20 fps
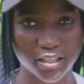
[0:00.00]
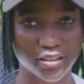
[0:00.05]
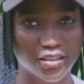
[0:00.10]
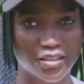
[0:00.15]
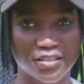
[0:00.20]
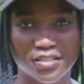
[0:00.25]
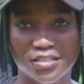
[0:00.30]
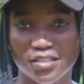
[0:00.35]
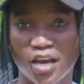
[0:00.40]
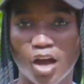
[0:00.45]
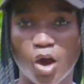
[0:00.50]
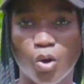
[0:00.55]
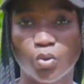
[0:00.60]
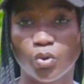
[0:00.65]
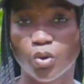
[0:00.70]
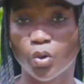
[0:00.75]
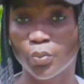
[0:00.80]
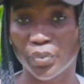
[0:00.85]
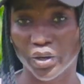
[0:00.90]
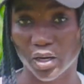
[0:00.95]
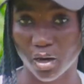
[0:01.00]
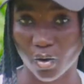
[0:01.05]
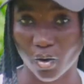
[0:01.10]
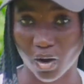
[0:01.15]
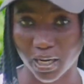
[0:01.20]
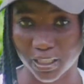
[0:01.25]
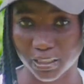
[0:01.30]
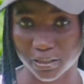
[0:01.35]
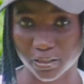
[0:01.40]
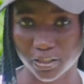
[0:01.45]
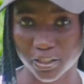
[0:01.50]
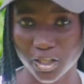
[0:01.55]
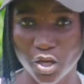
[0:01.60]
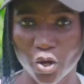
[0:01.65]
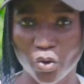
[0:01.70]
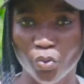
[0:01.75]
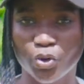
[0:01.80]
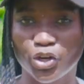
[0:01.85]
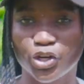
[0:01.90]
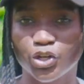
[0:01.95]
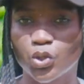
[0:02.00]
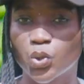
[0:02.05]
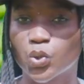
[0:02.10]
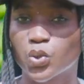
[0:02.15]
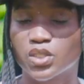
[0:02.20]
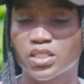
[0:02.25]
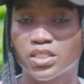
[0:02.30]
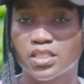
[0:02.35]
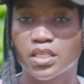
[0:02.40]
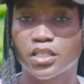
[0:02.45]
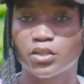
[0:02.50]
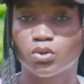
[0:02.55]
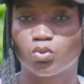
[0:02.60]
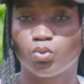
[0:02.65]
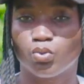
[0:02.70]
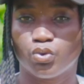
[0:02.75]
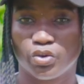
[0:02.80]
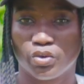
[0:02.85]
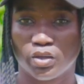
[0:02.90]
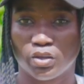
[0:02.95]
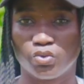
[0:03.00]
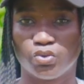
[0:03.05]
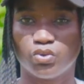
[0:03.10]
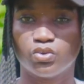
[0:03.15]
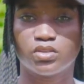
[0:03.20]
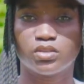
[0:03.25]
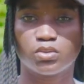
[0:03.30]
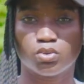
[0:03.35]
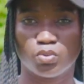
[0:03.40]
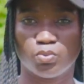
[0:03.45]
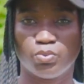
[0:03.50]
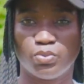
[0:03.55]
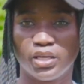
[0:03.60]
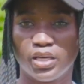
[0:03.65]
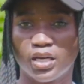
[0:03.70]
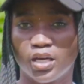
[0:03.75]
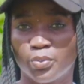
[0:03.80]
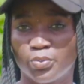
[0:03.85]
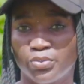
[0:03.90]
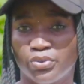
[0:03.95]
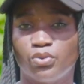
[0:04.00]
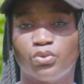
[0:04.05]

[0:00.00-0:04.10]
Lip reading: That's how we open our heart. When we used to be happy,